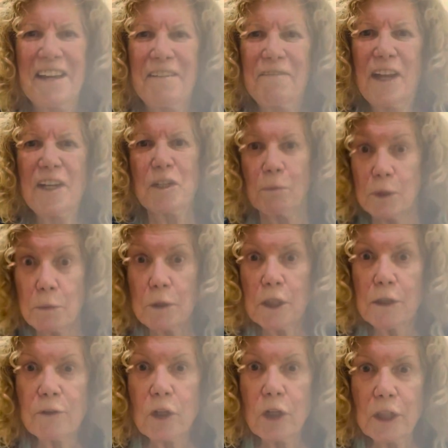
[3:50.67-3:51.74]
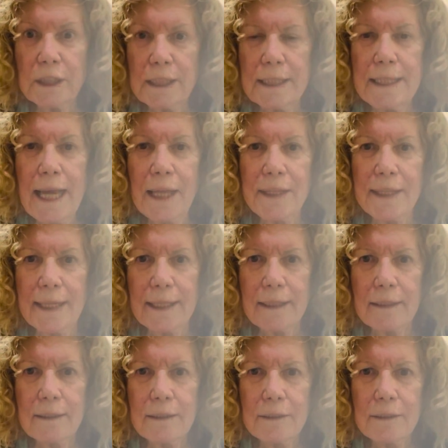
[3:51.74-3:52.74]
vegetables which have cooked to nothing.